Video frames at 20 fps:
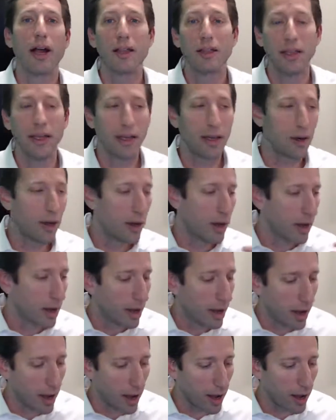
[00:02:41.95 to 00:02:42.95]
And then
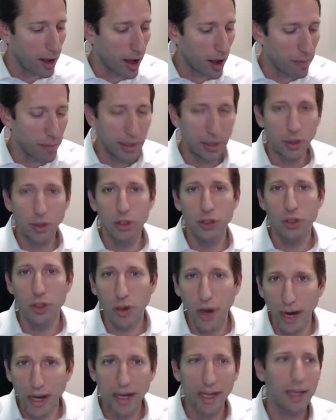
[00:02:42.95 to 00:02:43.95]
I've been doing
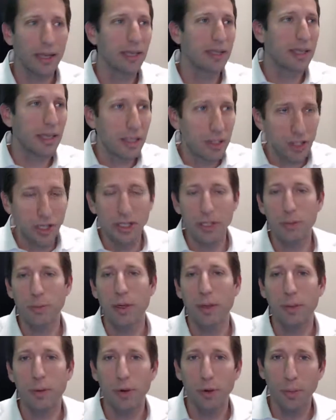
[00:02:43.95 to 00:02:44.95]
training and teaching these
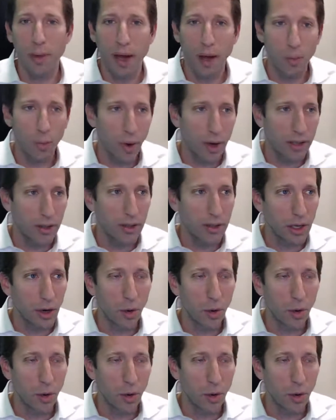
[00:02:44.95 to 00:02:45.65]
people about what